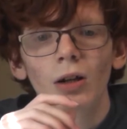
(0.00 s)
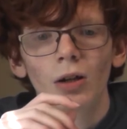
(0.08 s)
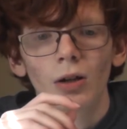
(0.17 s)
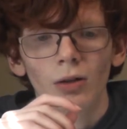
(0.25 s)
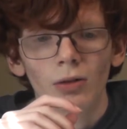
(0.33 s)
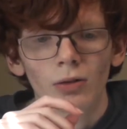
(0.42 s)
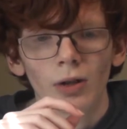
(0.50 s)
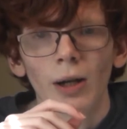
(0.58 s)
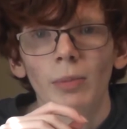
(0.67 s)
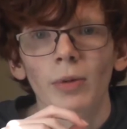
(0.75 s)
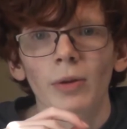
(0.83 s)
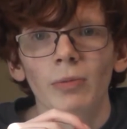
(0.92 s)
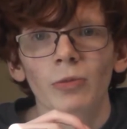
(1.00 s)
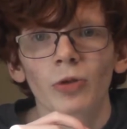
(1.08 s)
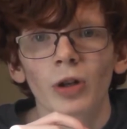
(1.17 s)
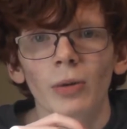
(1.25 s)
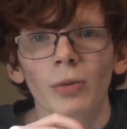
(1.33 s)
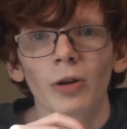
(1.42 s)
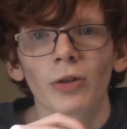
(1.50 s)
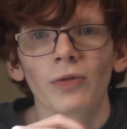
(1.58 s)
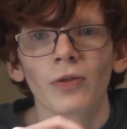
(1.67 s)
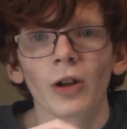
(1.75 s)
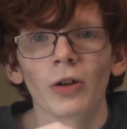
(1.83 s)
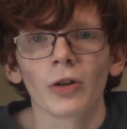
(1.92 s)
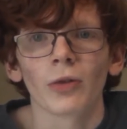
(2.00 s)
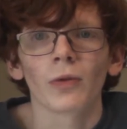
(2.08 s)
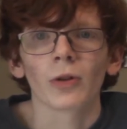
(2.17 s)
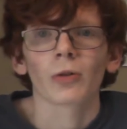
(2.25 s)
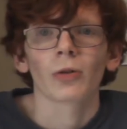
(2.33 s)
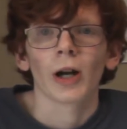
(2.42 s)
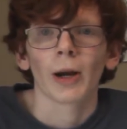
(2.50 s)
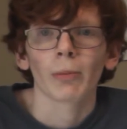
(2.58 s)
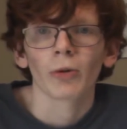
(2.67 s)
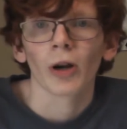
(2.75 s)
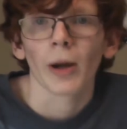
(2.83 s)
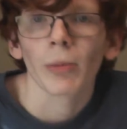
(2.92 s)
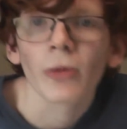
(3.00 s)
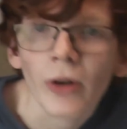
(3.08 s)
Oh crap, my tripod's falling over. Crap, crap,